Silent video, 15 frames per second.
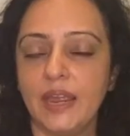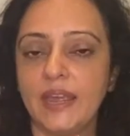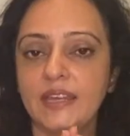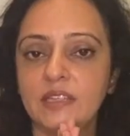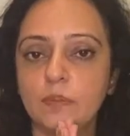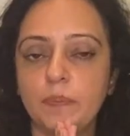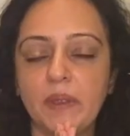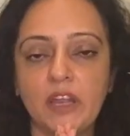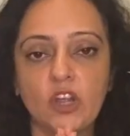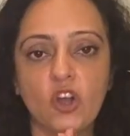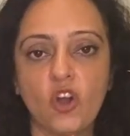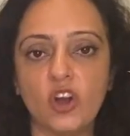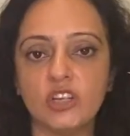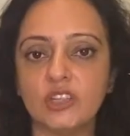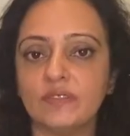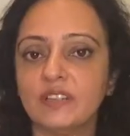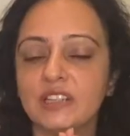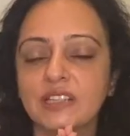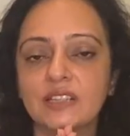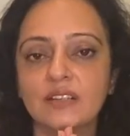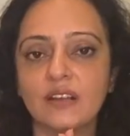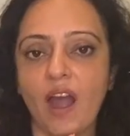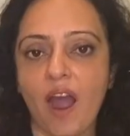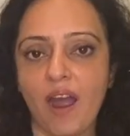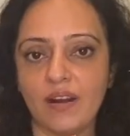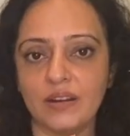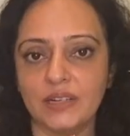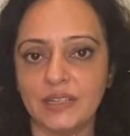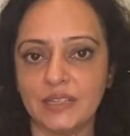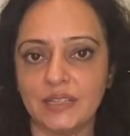is because of the
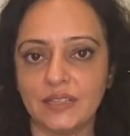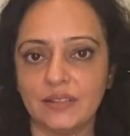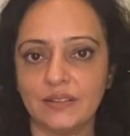scars.